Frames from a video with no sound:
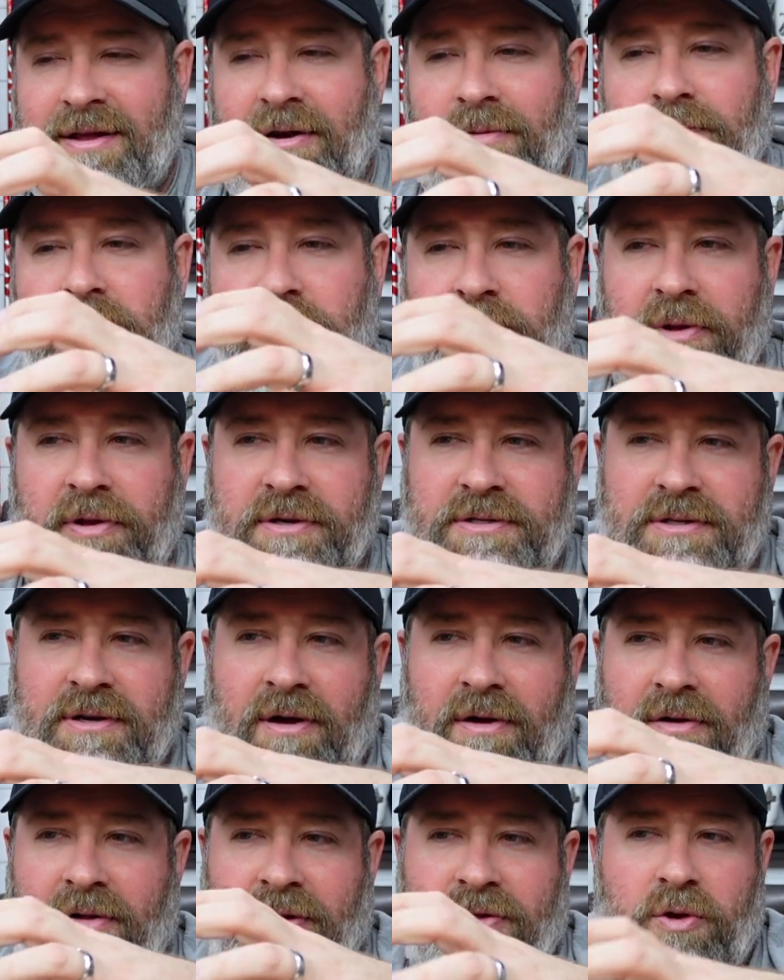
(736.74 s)
people always
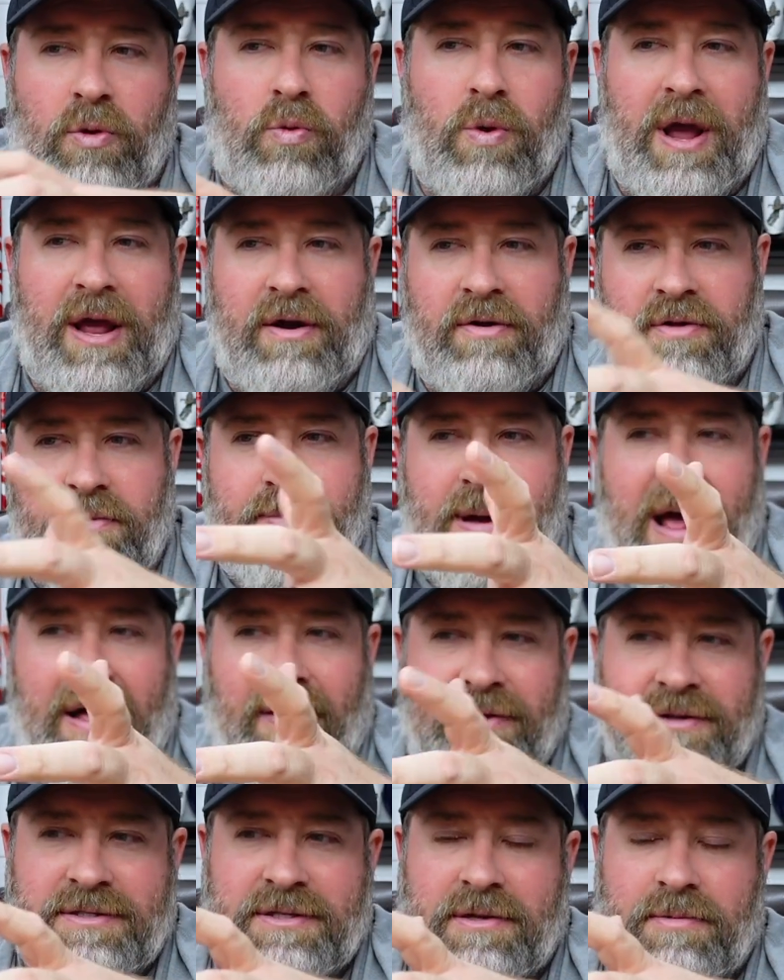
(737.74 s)
call it like the weight or the
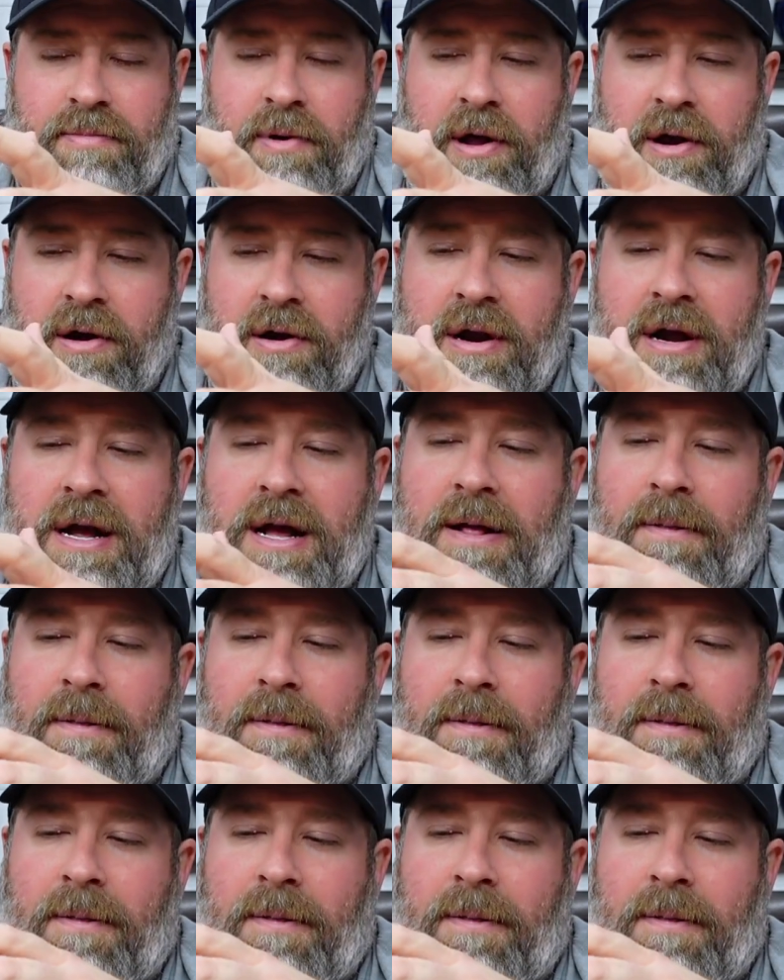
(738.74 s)
balance of the putter.